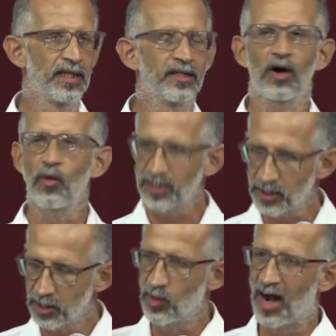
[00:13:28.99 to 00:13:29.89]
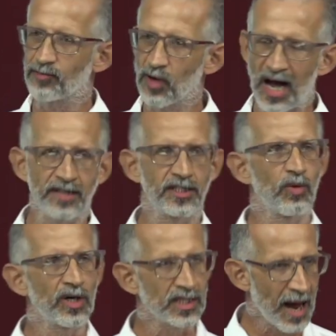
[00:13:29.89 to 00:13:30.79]
The question you have to ask is,
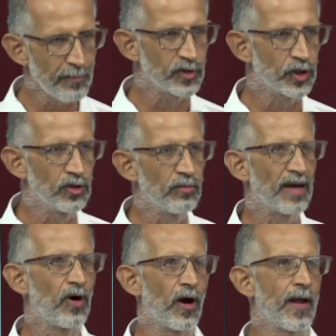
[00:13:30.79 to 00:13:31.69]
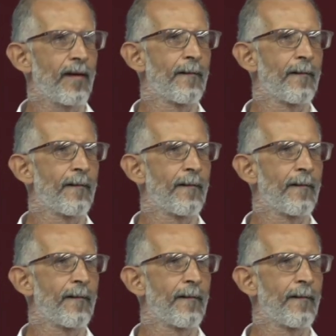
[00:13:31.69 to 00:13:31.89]
what has happened to you, my boy?